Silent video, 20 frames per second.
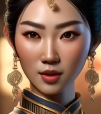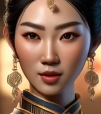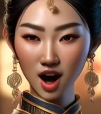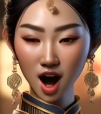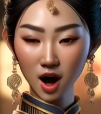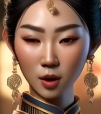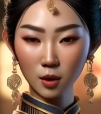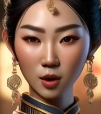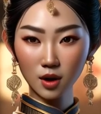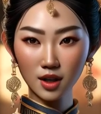a
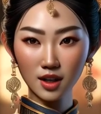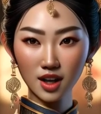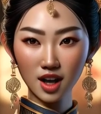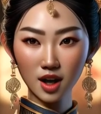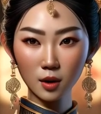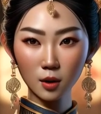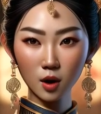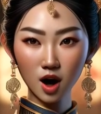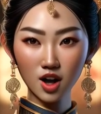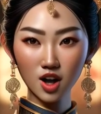vibrant
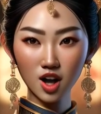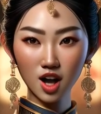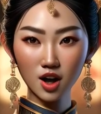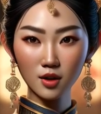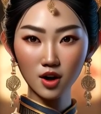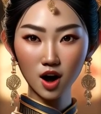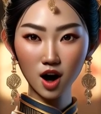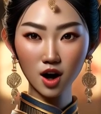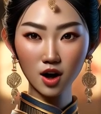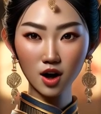celebration
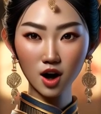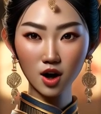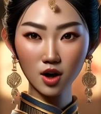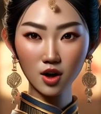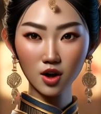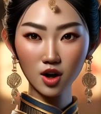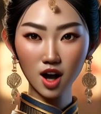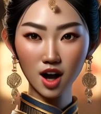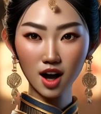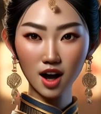of Han
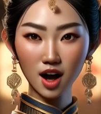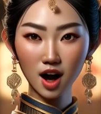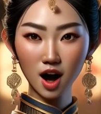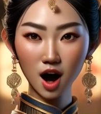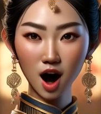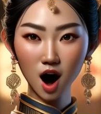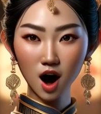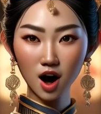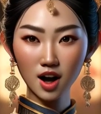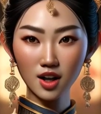culture,
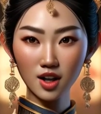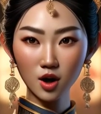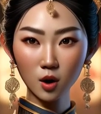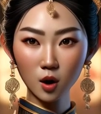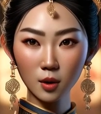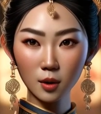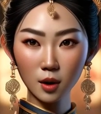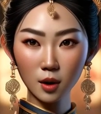also